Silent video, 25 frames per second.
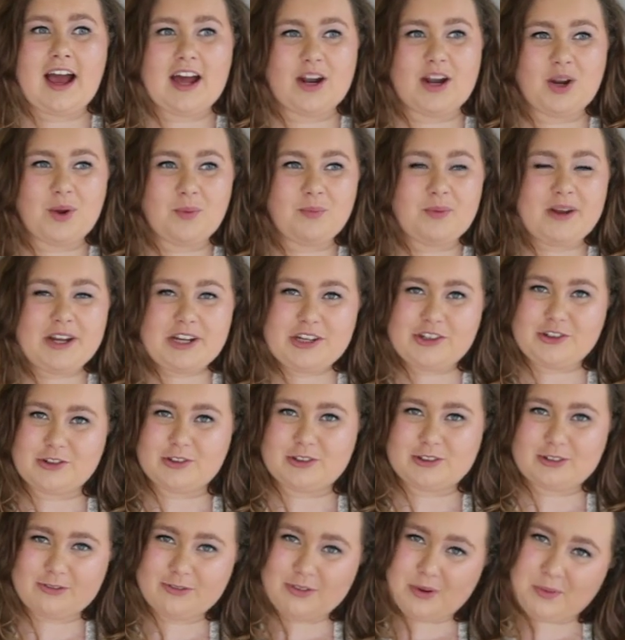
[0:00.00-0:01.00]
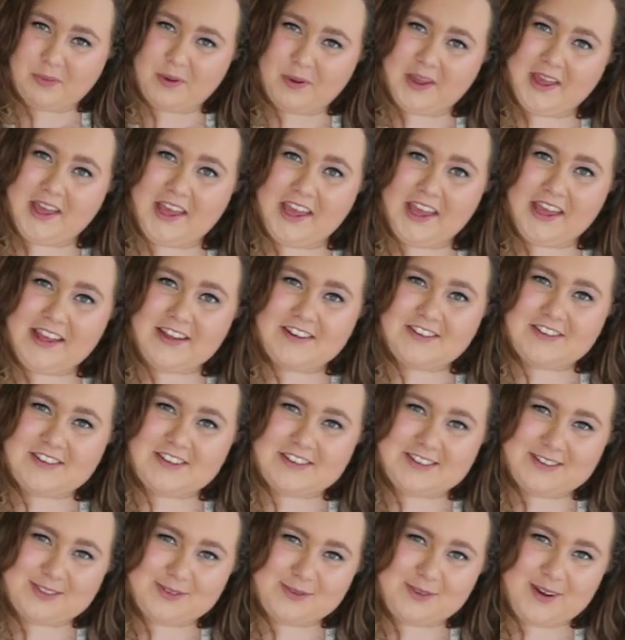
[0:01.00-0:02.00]
and I'll make sure it's on repeat
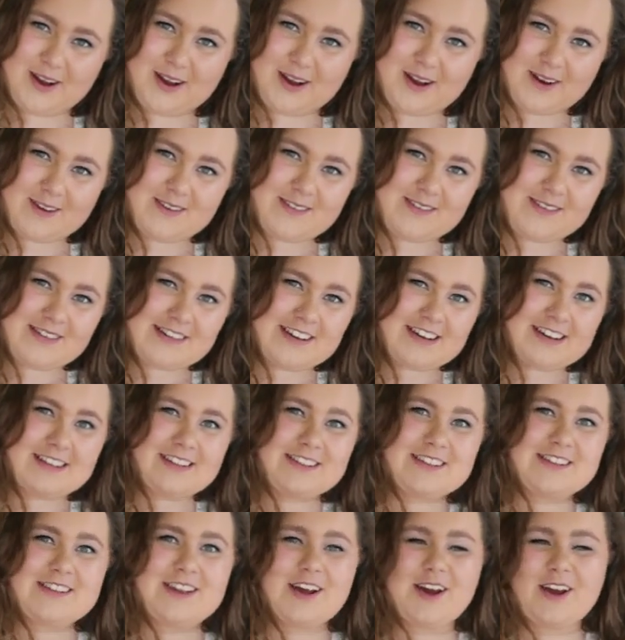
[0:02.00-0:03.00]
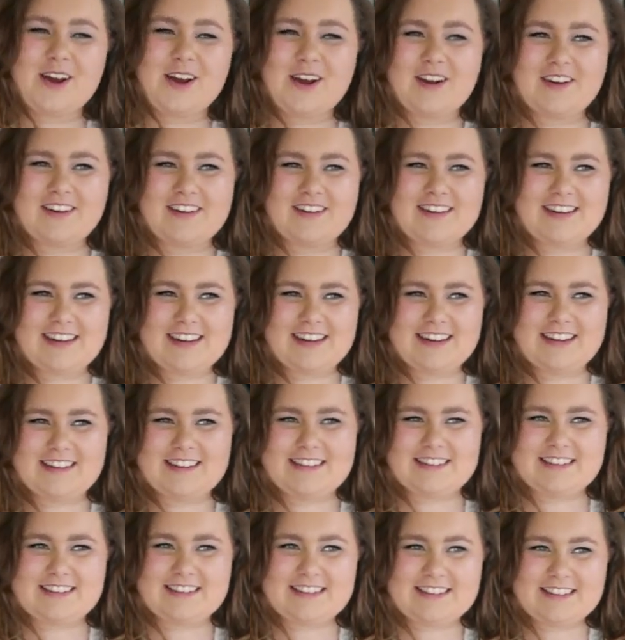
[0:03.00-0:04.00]
as well. So
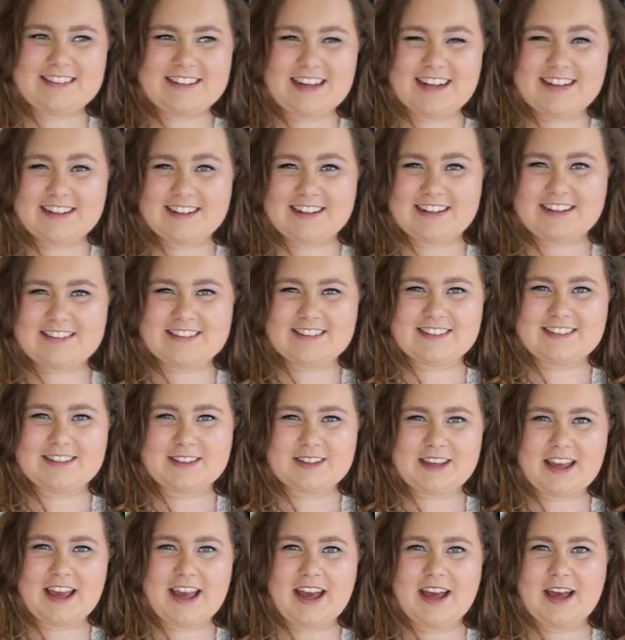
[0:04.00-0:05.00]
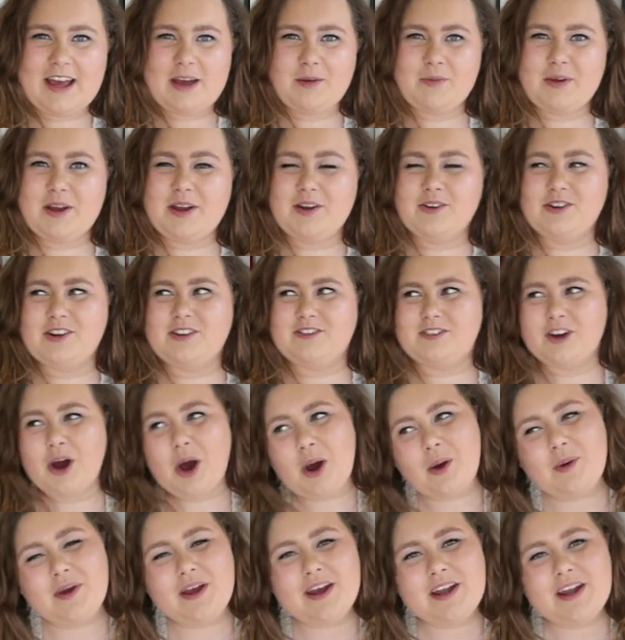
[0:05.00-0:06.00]
it does get a bit annoying for
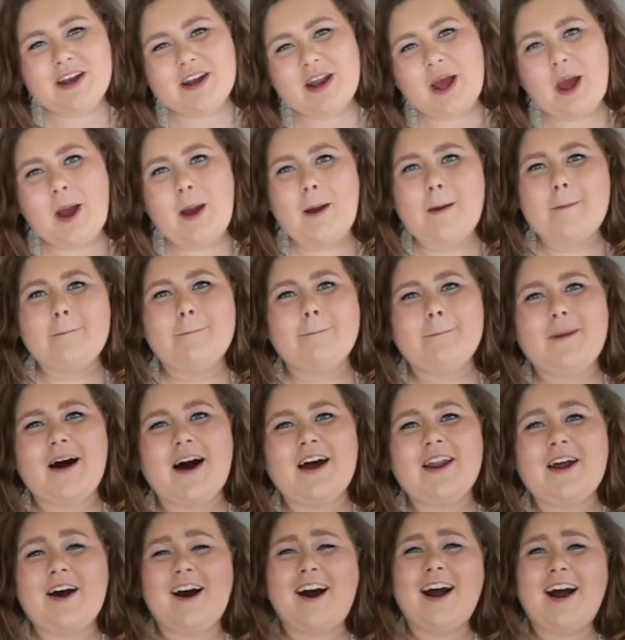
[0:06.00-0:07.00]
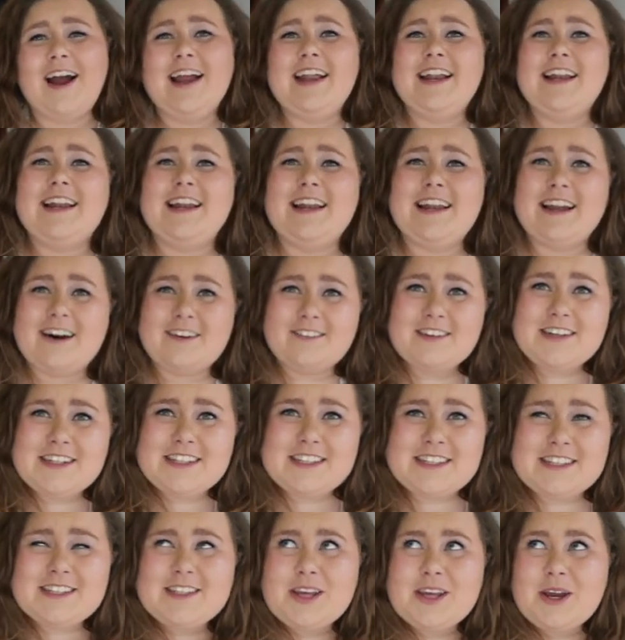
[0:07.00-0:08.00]
Owen, but I love
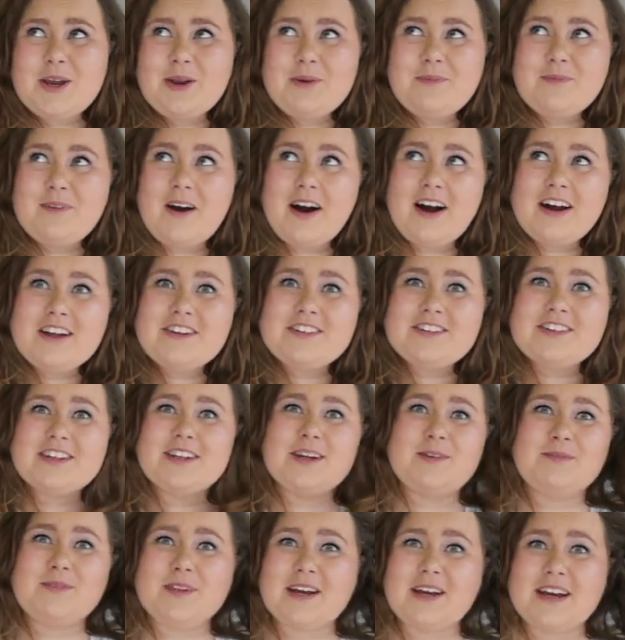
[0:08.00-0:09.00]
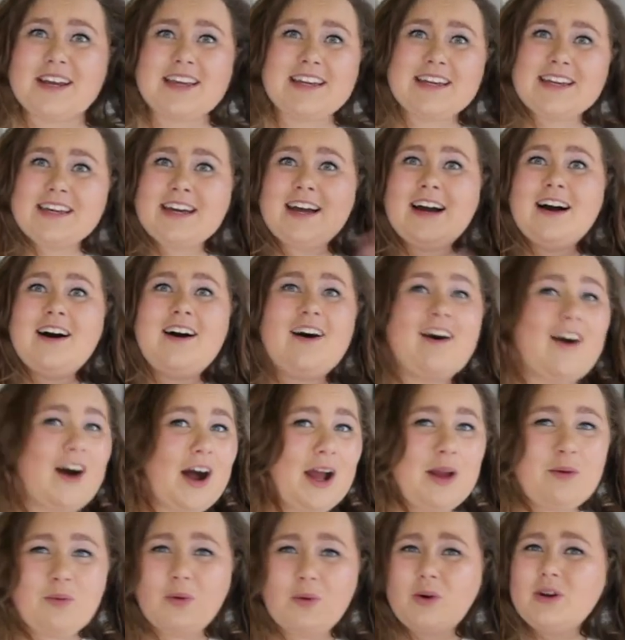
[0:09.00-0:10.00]
it so much, and I'm like,
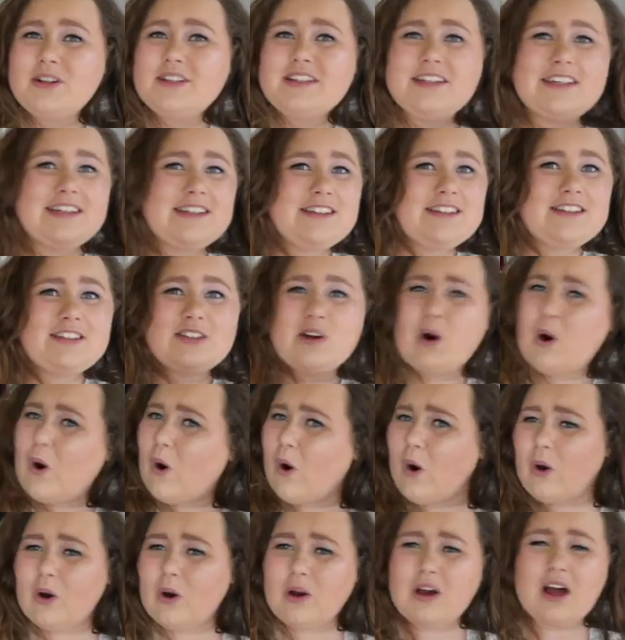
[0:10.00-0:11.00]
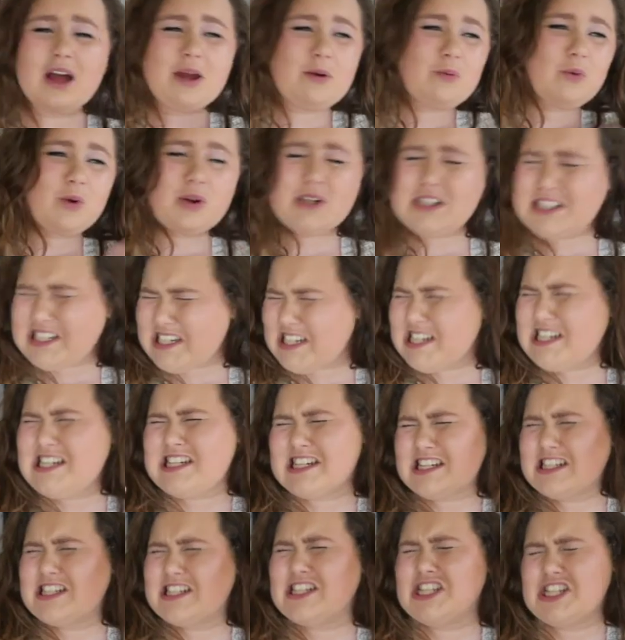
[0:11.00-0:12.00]
I want this song, I want
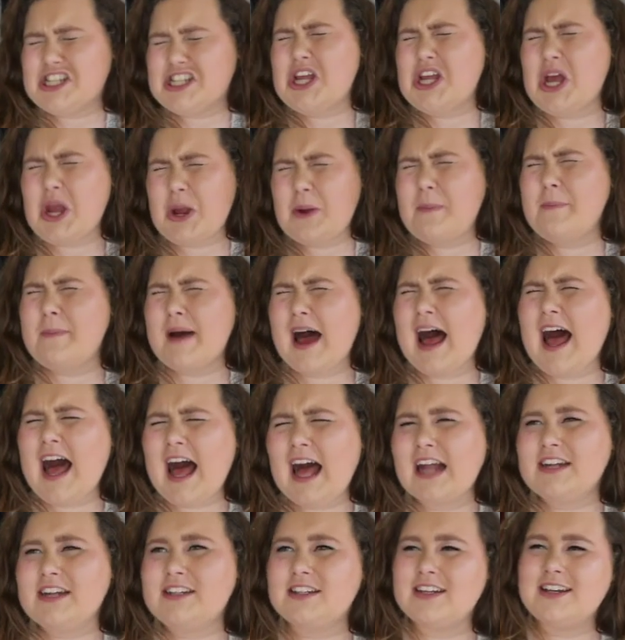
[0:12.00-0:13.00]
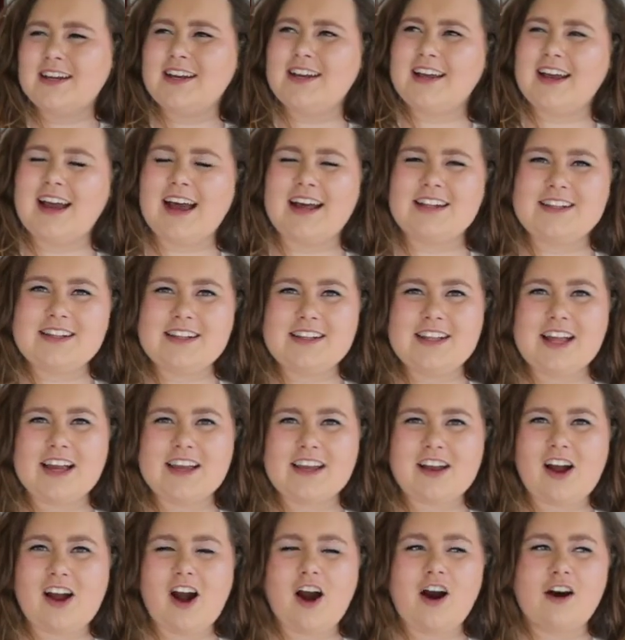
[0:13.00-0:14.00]
it so bad. And then
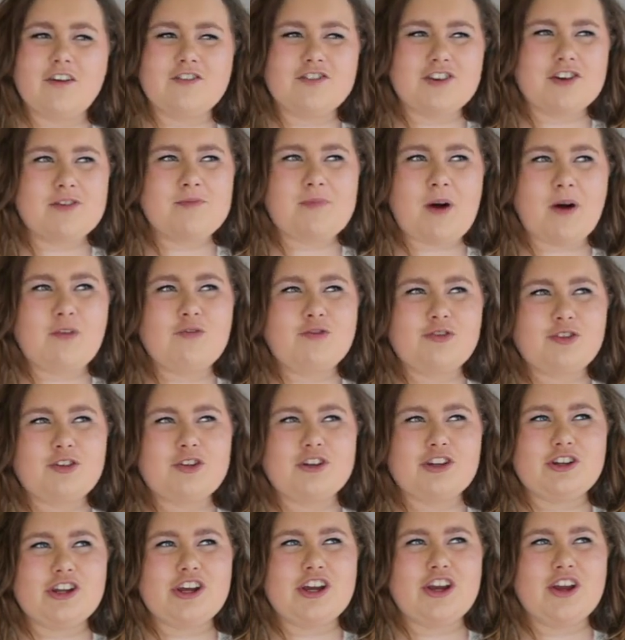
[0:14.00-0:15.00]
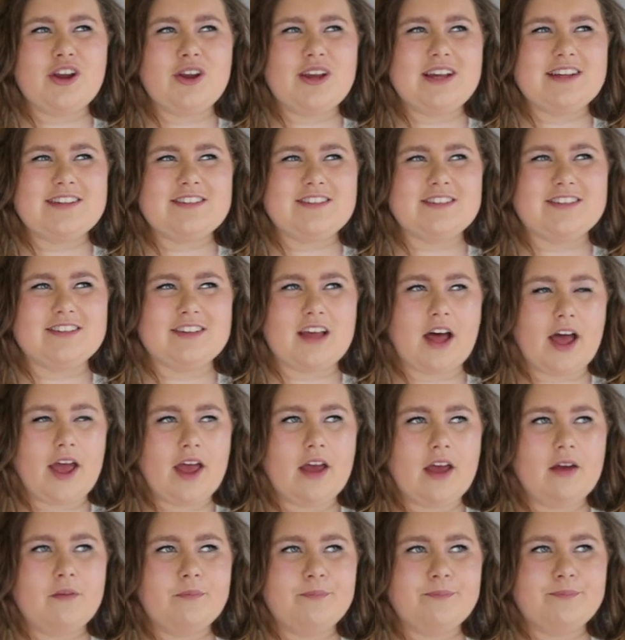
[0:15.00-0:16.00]
like after a month or 2, it's just
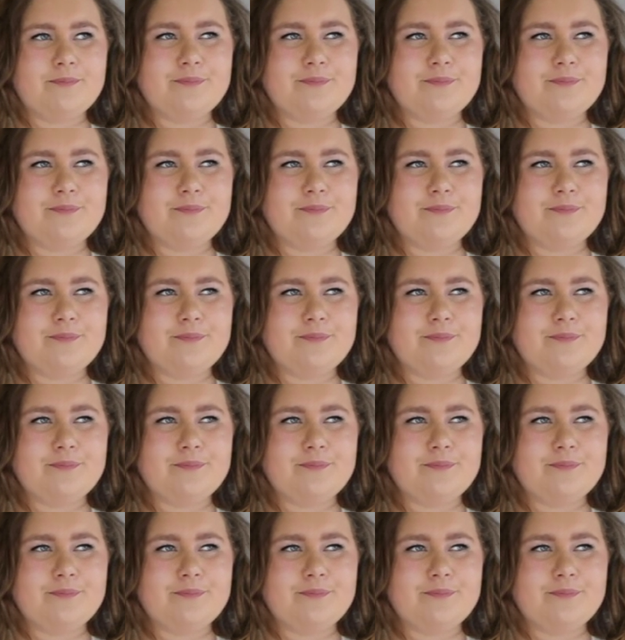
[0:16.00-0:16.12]
like,